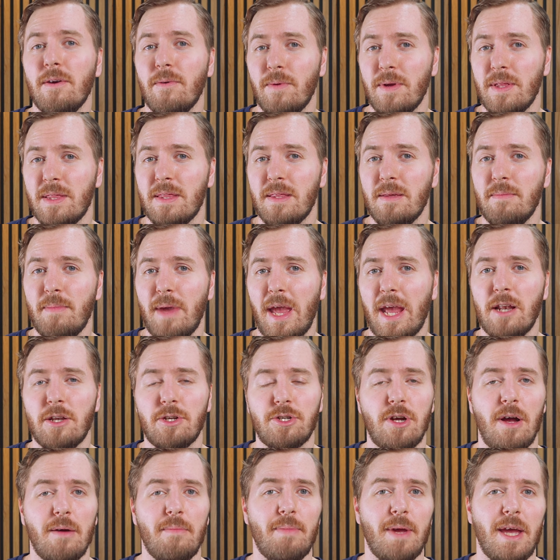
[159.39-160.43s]
with the main
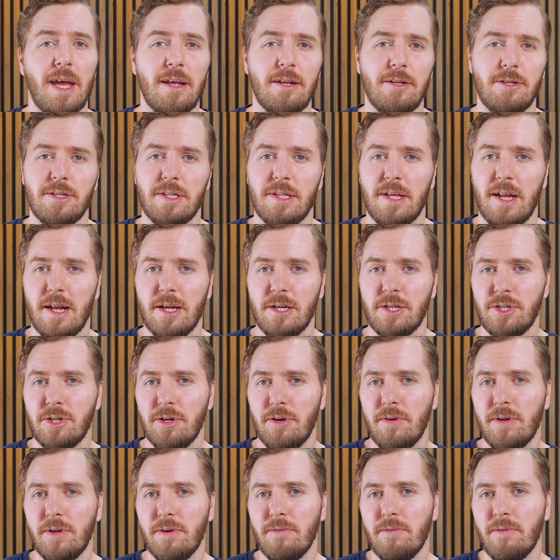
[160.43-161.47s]
shop page that I
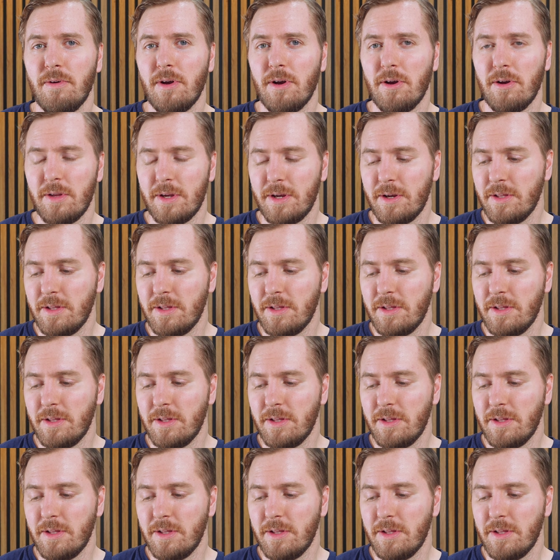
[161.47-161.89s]
showed you earlier